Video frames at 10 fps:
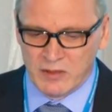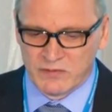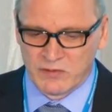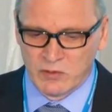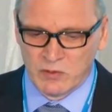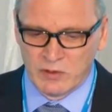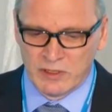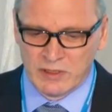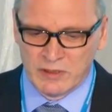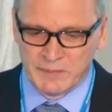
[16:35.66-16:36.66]

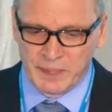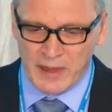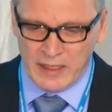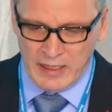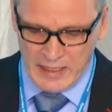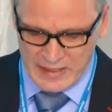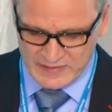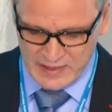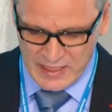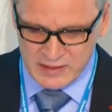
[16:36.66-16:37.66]
So at
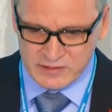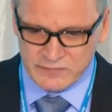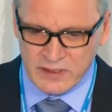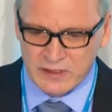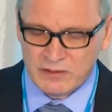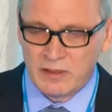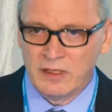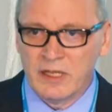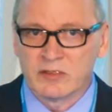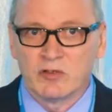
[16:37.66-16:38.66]
the end, we
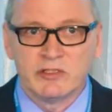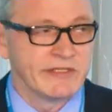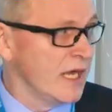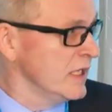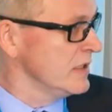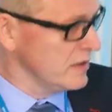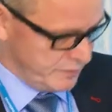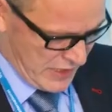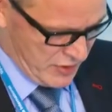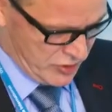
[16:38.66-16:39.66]
enrolled 18
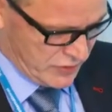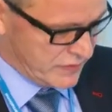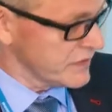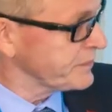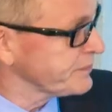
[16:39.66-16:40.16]
patients